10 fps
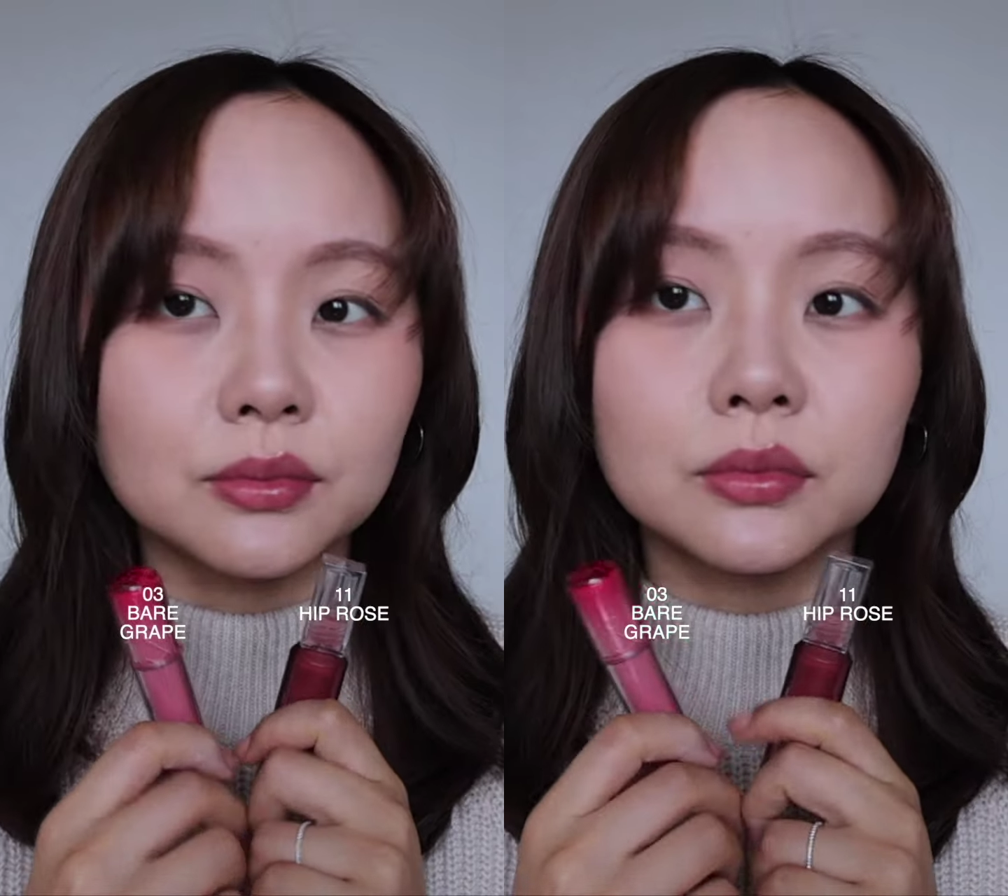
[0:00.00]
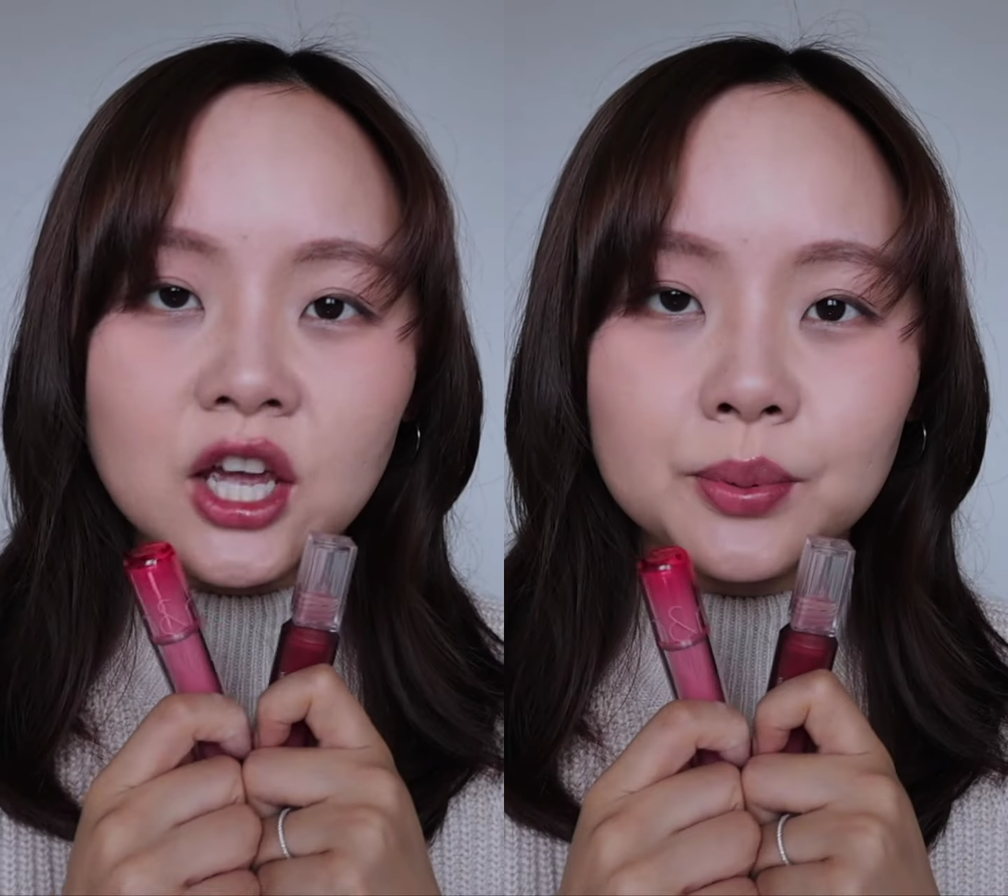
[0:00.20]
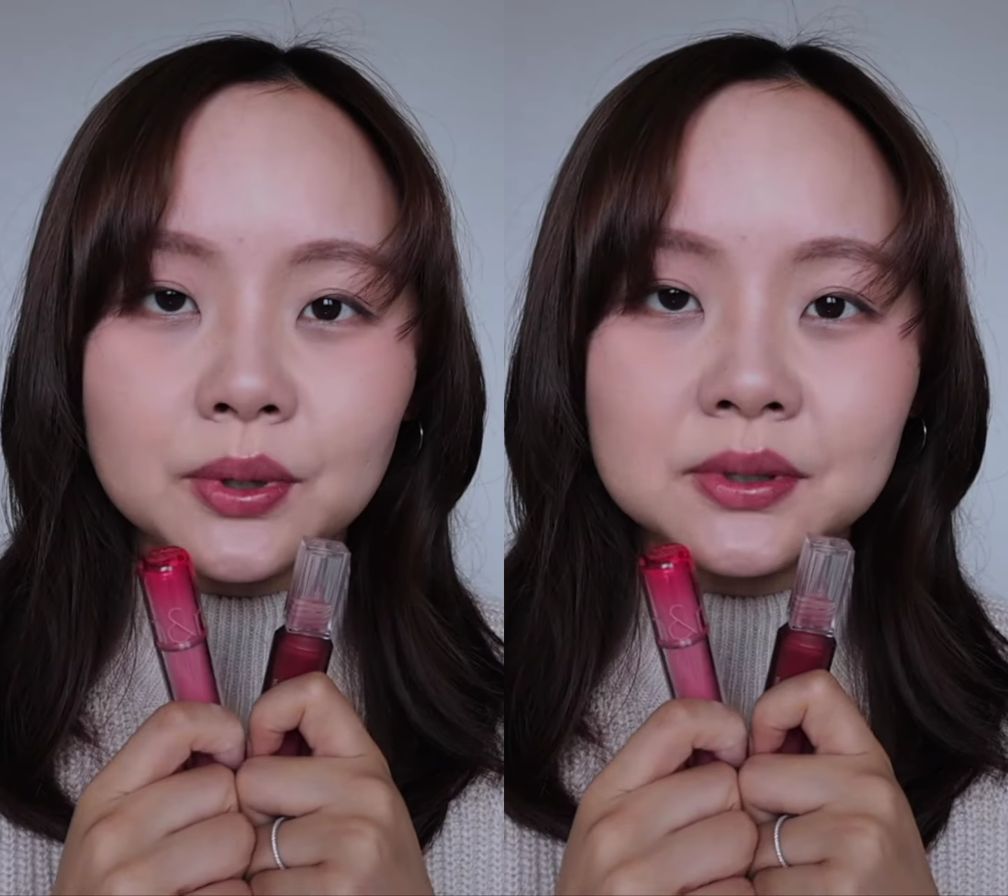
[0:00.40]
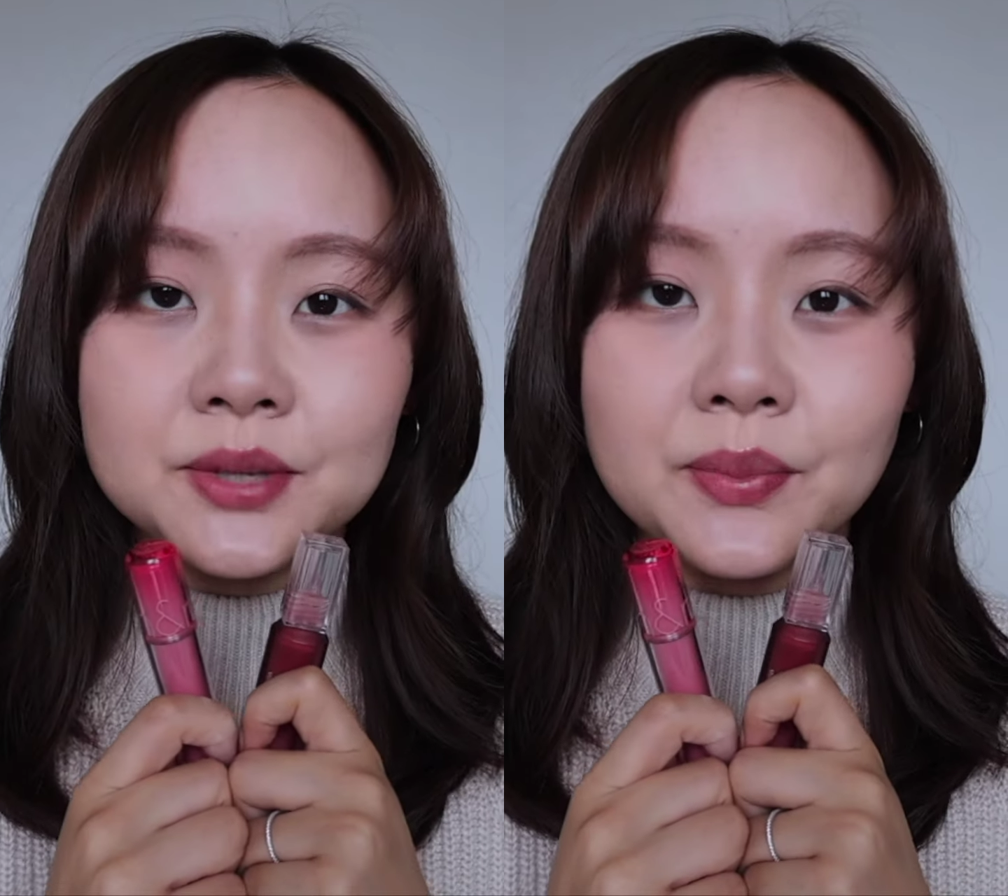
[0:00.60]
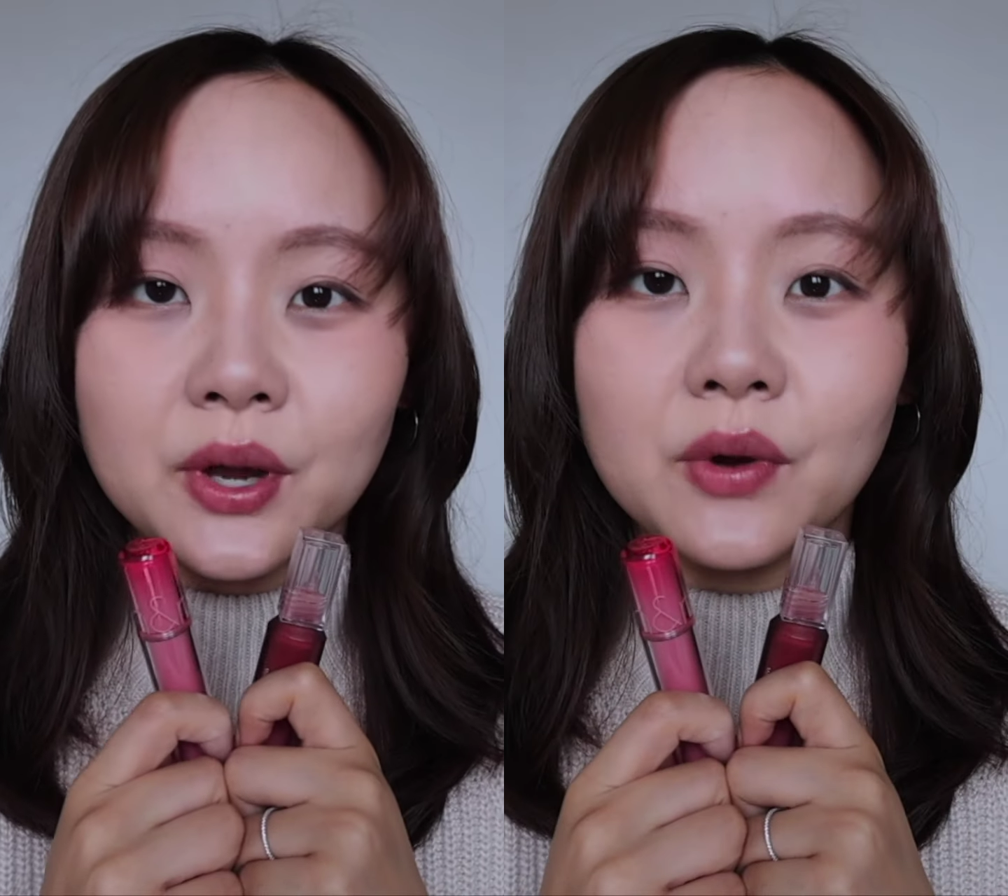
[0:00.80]
Hip Rose
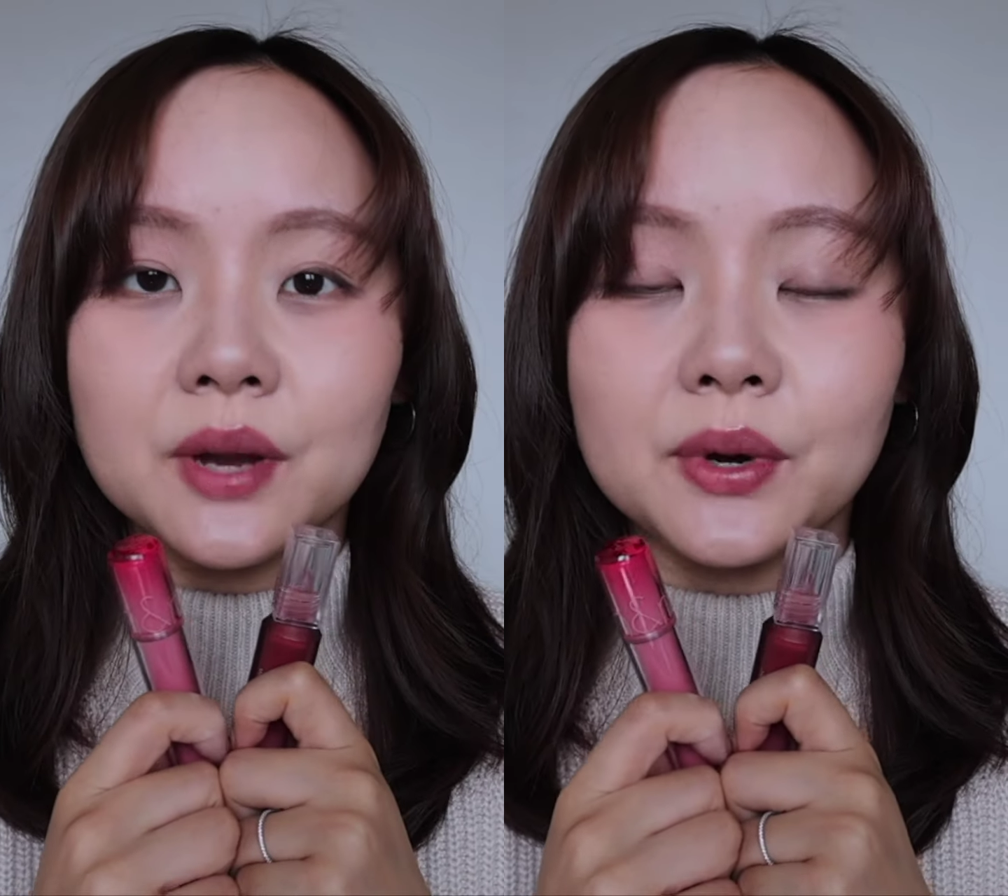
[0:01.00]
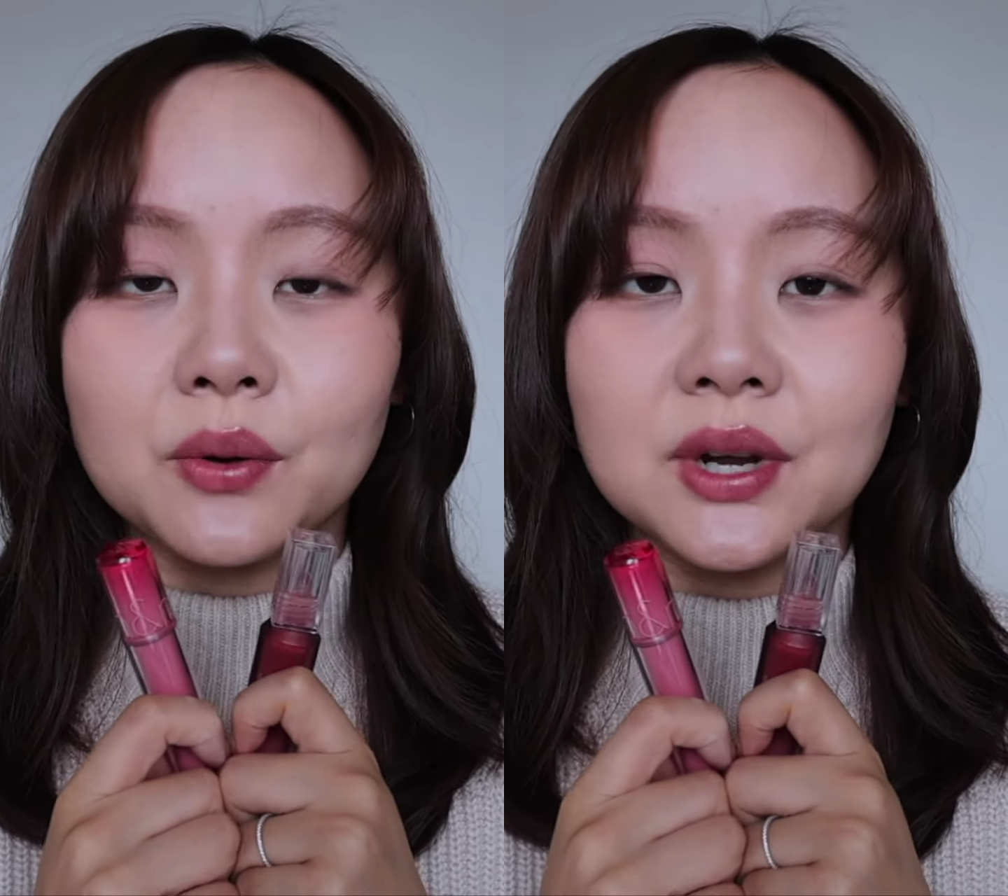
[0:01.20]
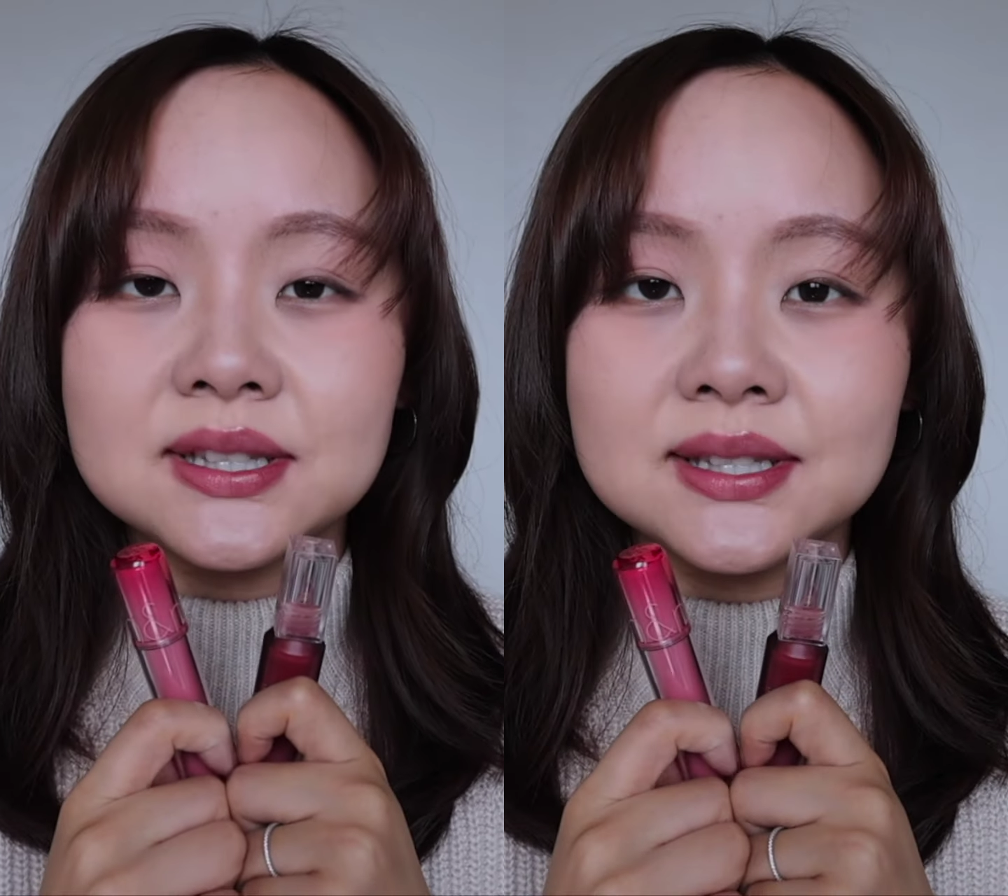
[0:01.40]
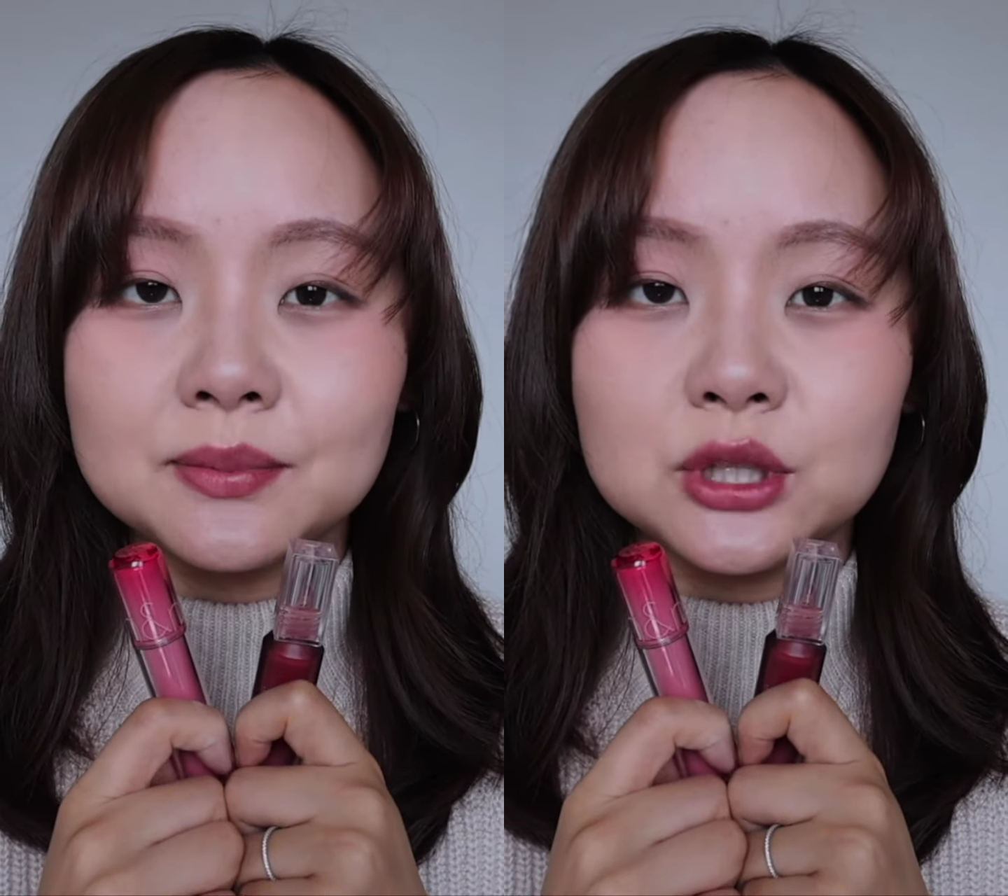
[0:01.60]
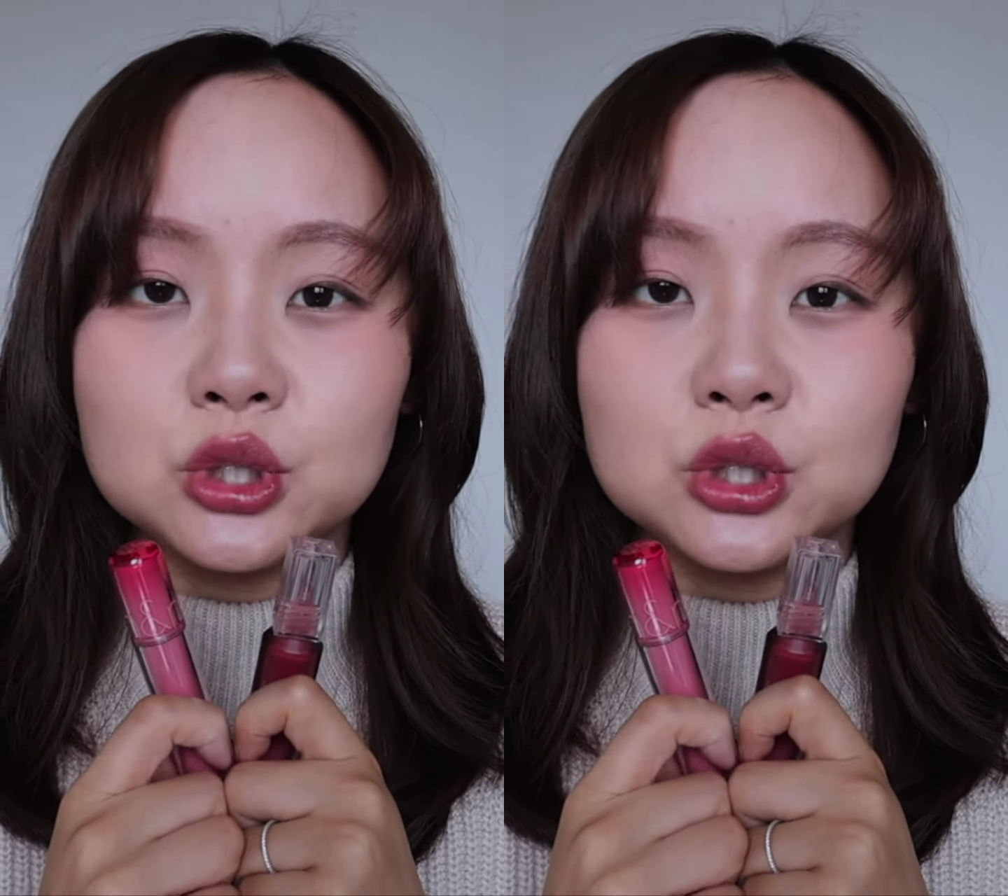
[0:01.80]
and Bare Grape are quite similar